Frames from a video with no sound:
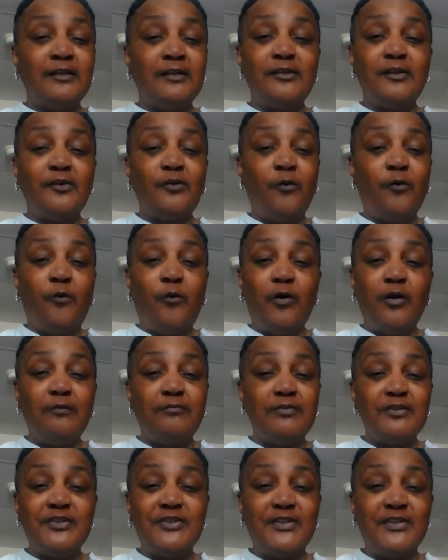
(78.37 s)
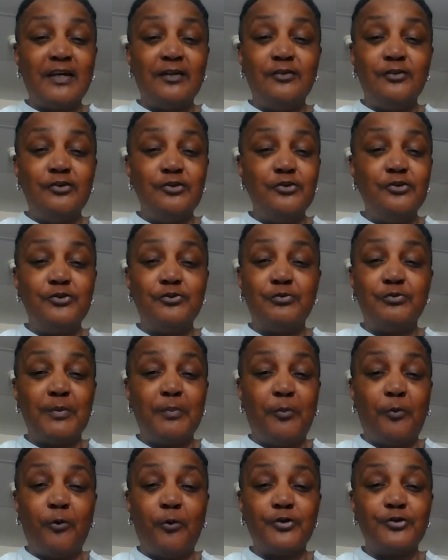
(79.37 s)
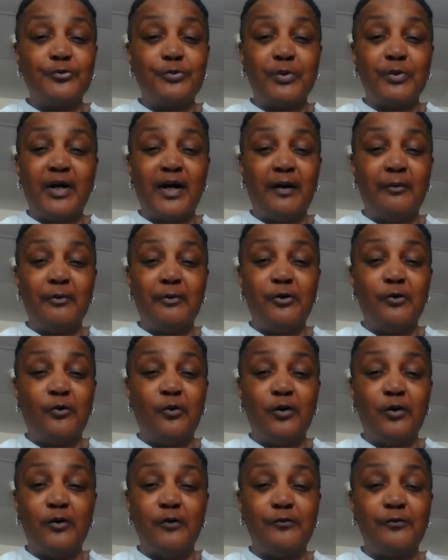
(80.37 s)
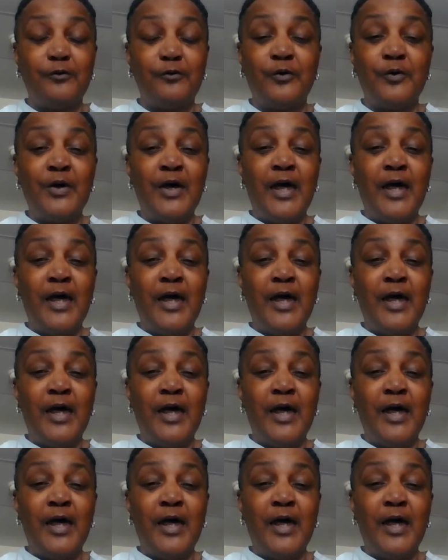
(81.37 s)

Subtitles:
then all of a sudden news reports were coming all over.